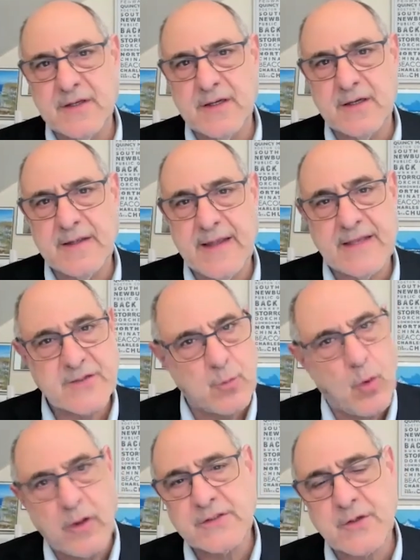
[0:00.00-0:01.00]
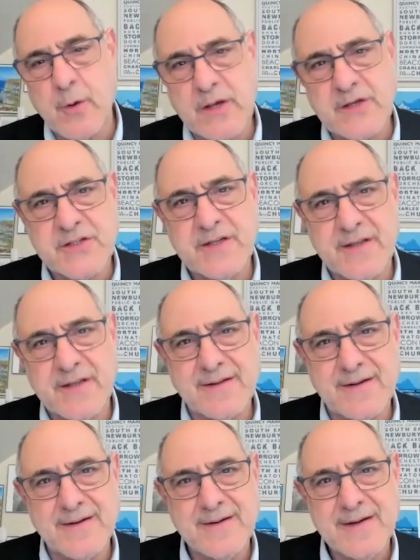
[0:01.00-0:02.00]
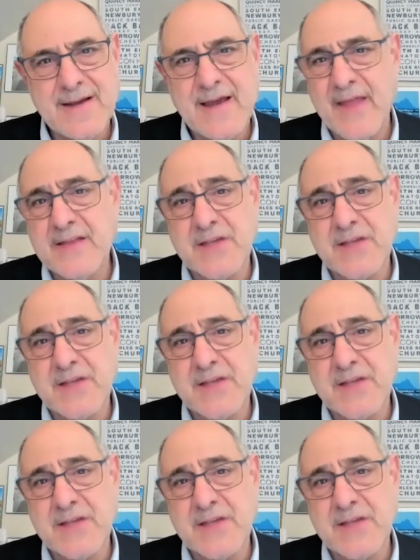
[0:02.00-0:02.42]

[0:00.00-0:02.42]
uh, answered Walt's question and uh, and then